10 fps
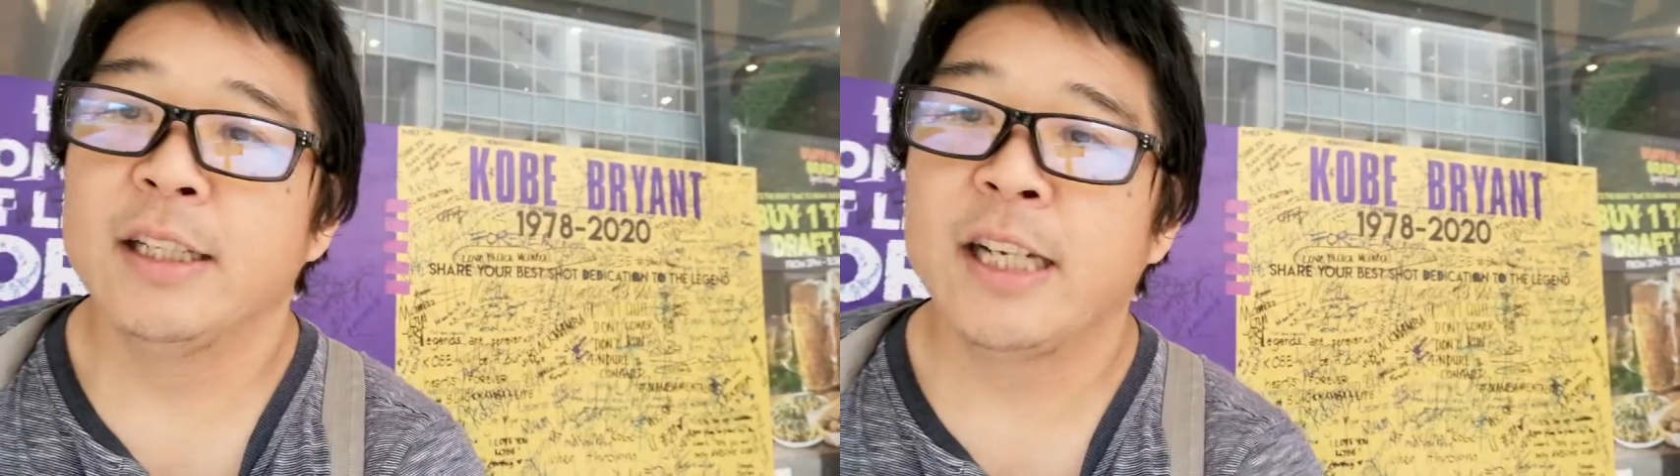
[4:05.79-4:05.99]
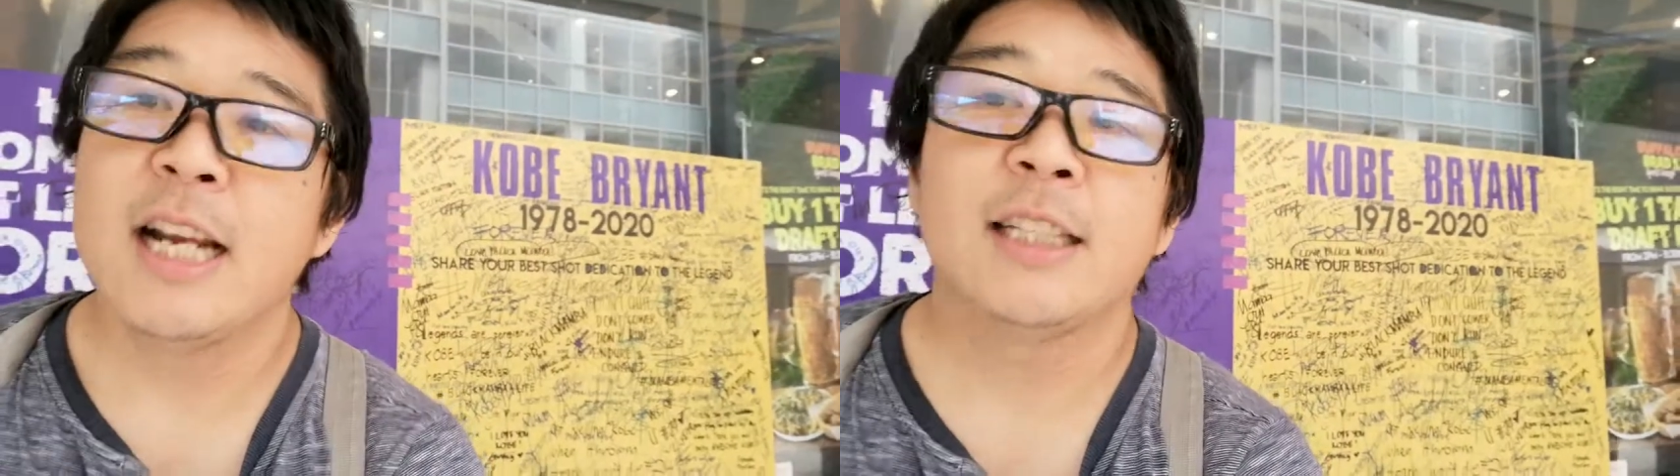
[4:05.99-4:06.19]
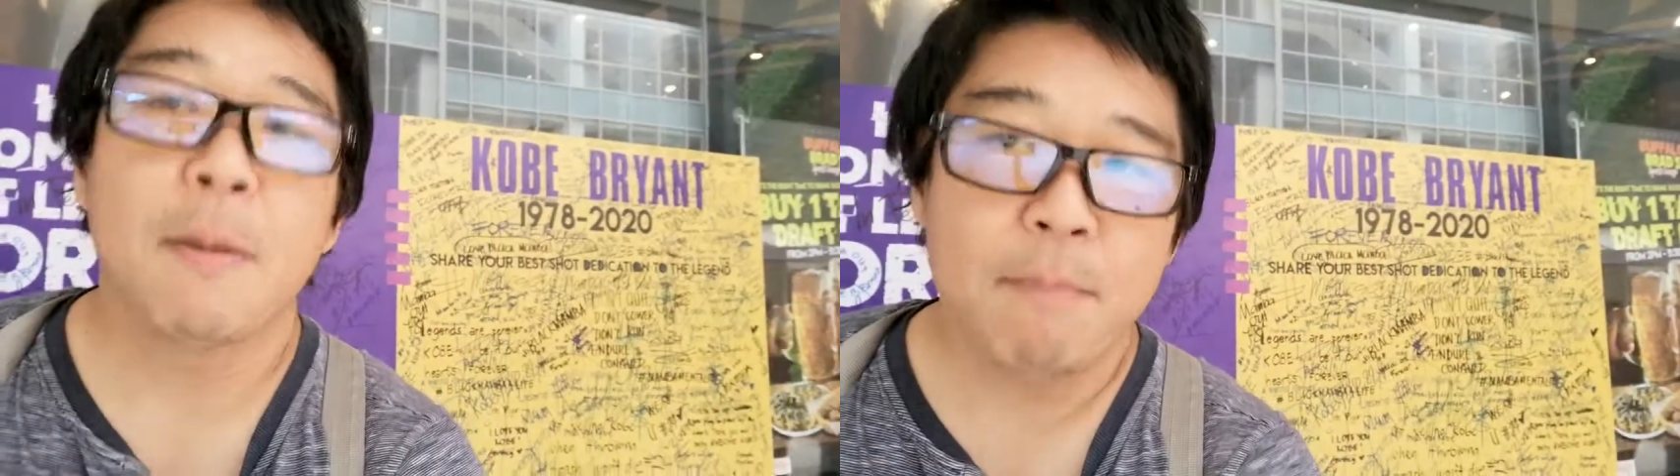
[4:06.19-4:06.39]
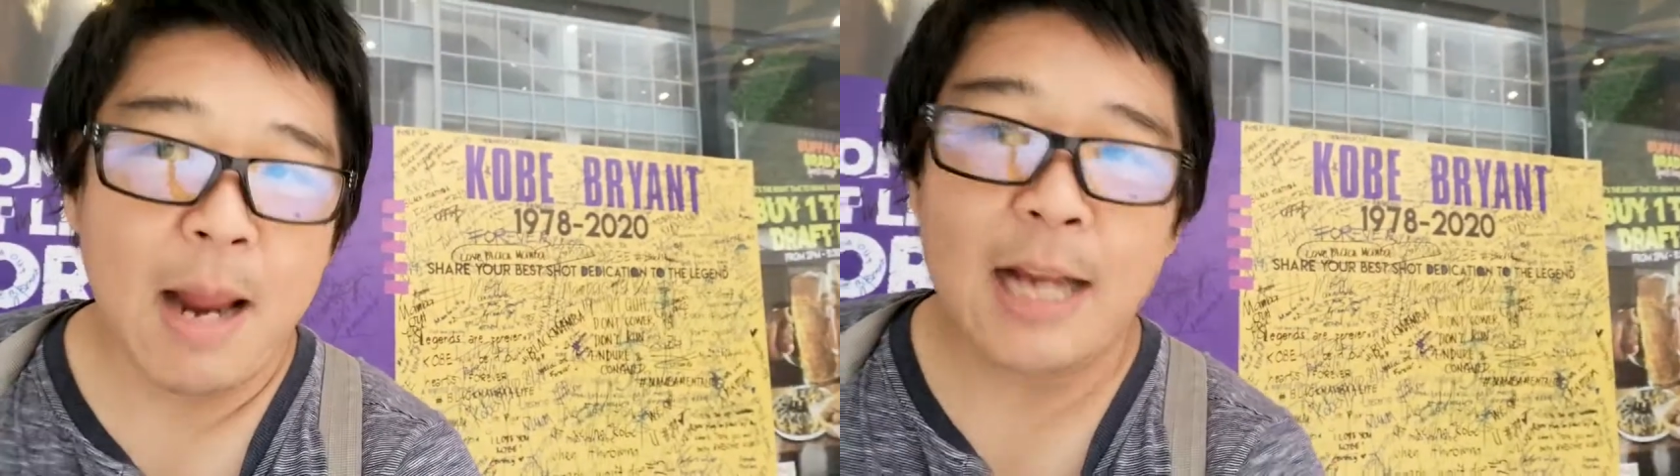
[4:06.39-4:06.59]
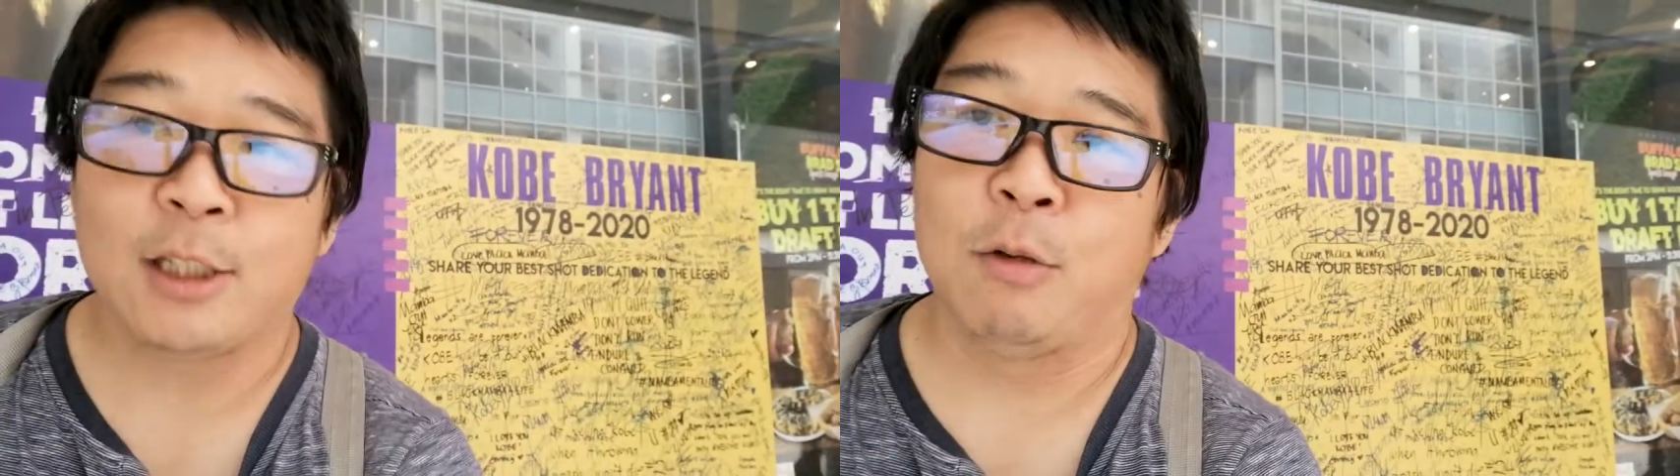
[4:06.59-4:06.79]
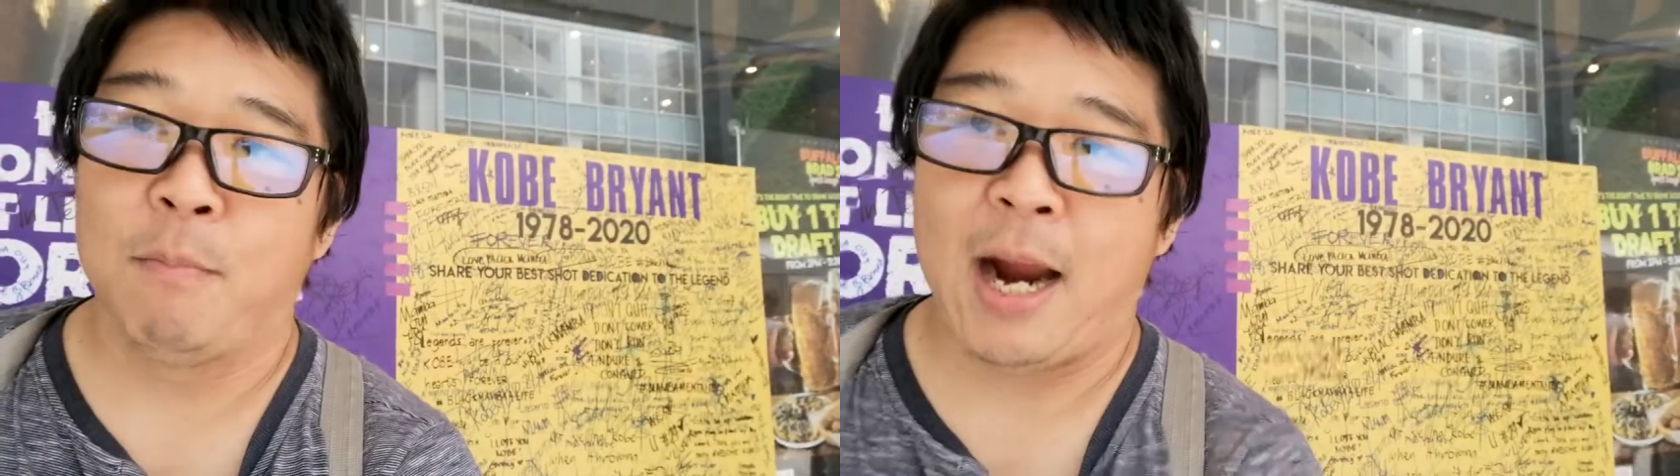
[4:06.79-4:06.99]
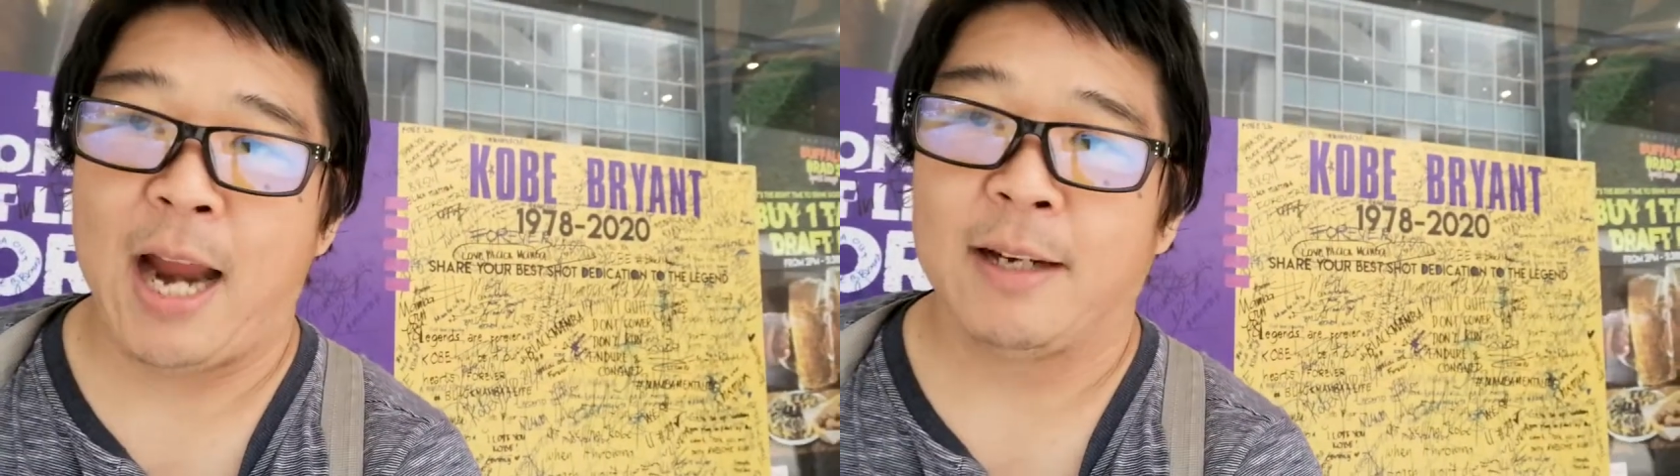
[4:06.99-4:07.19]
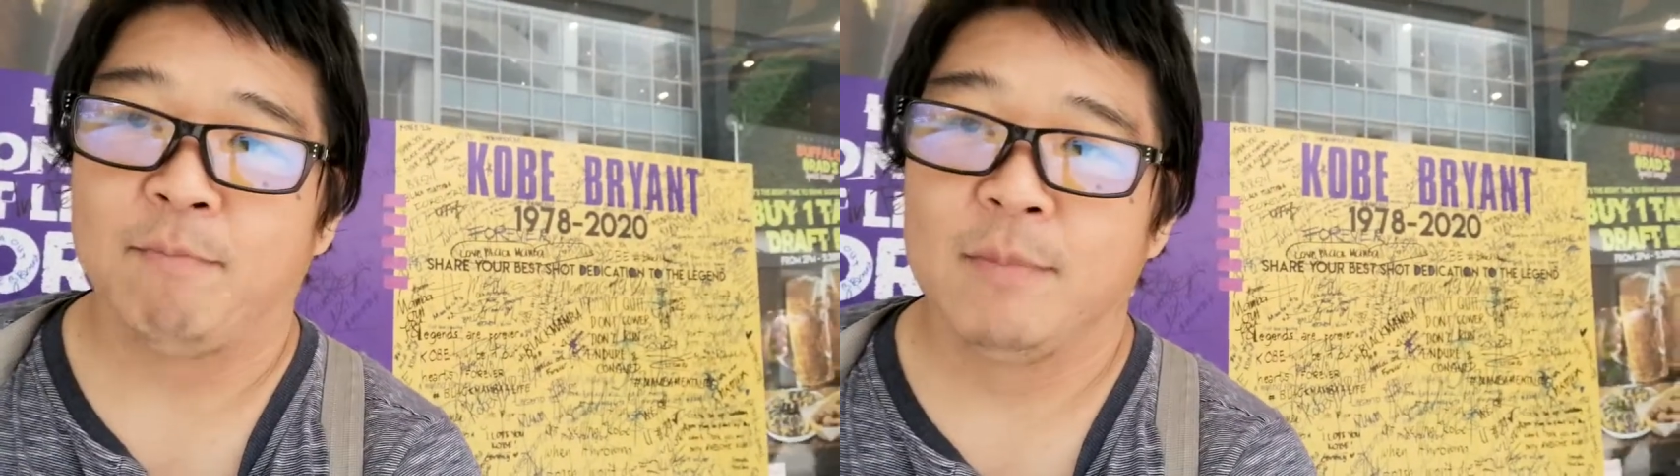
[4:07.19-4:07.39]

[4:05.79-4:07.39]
She is the mastermind